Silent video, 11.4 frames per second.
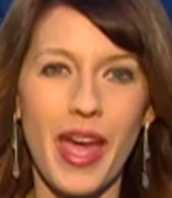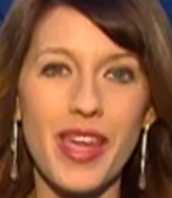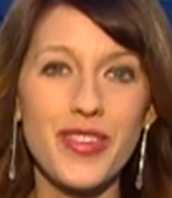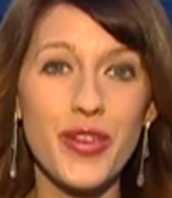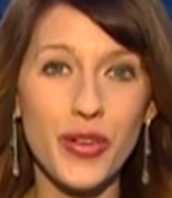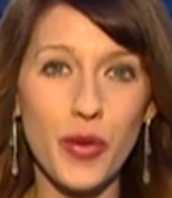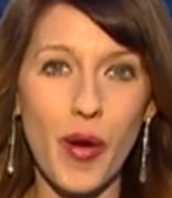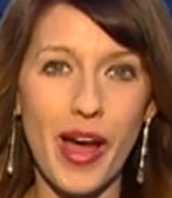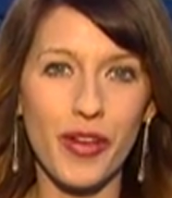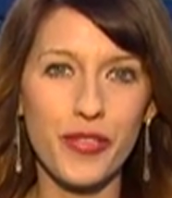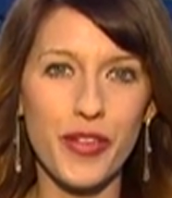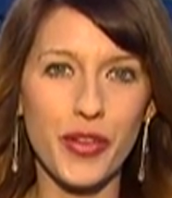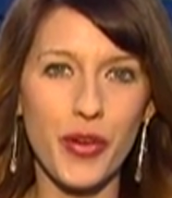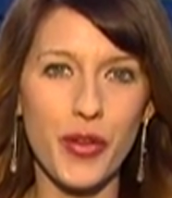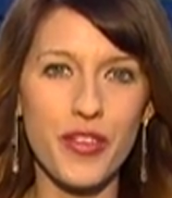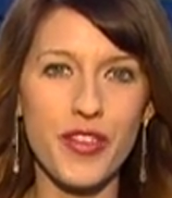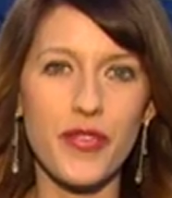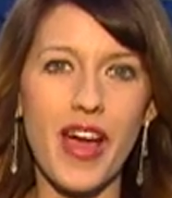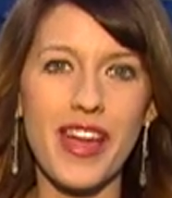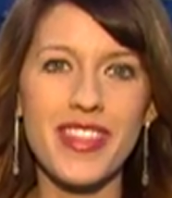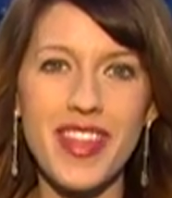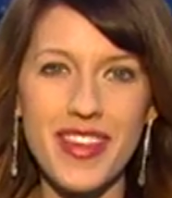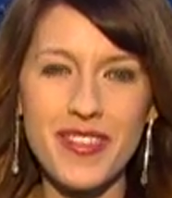It took a while for the Colts to
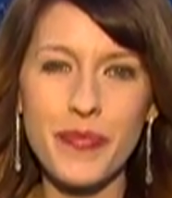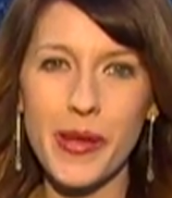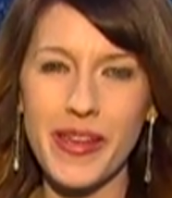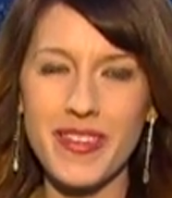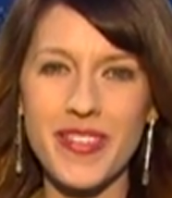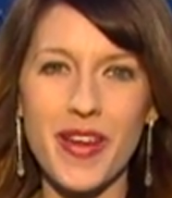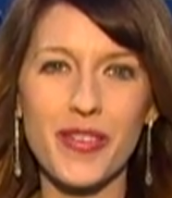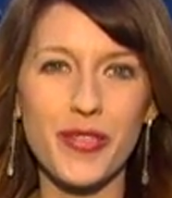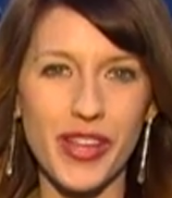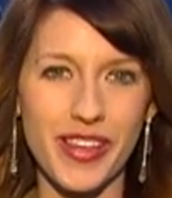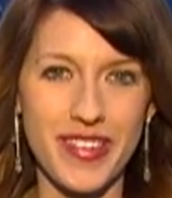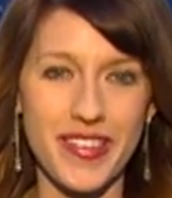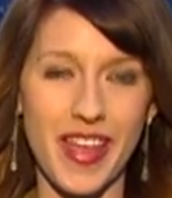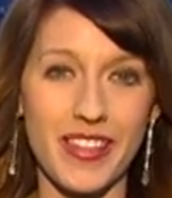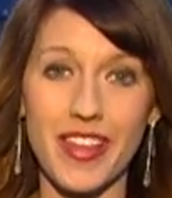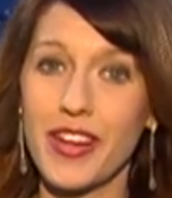find this piece of real estate.